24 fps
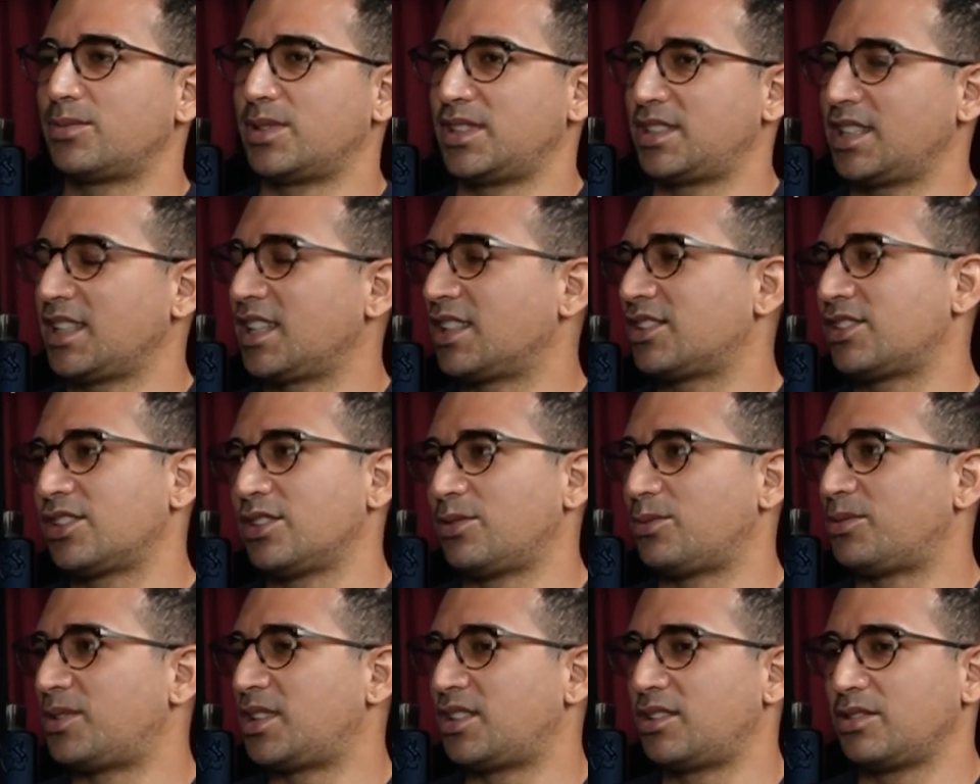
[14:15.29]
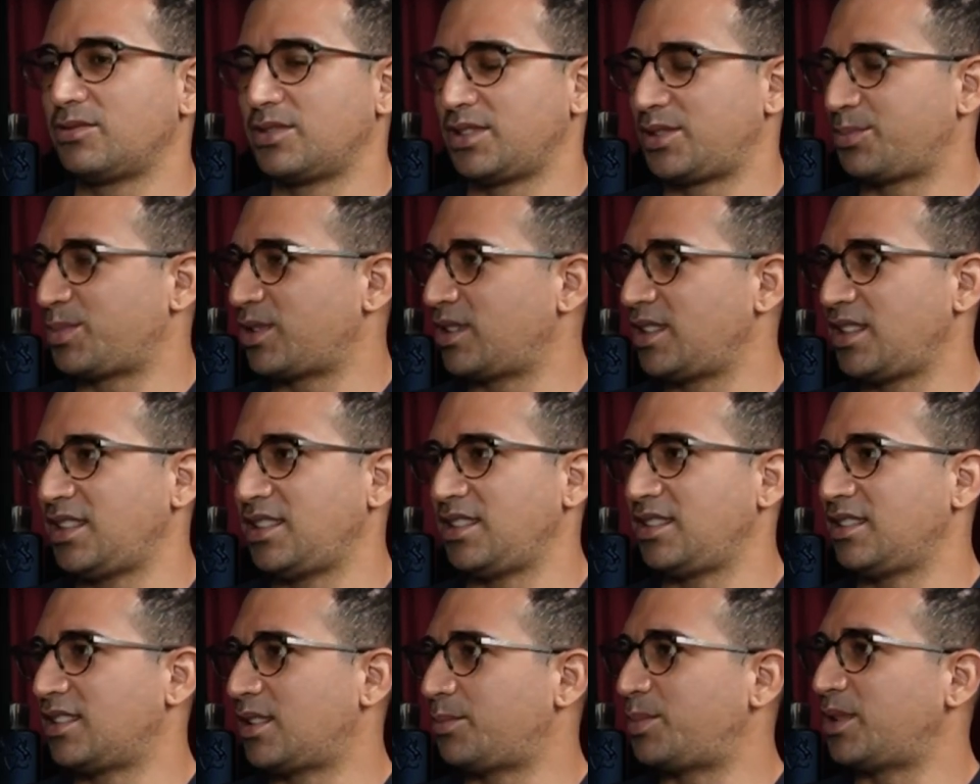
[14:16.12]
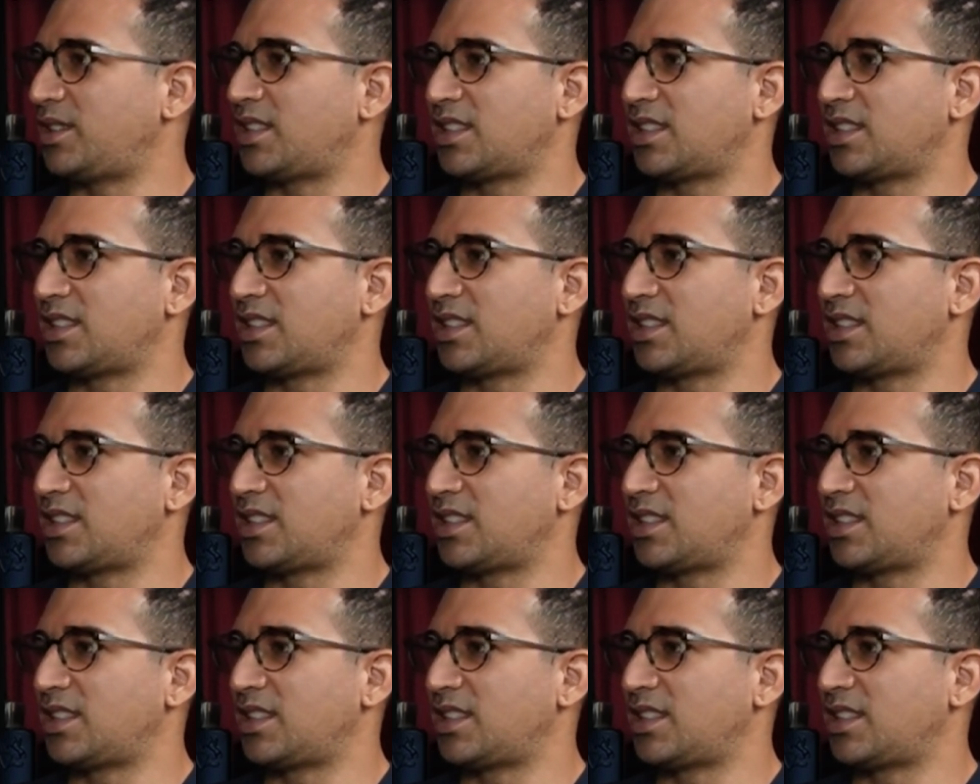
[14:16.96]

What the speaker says: Once I got to the wall, it was pretty up and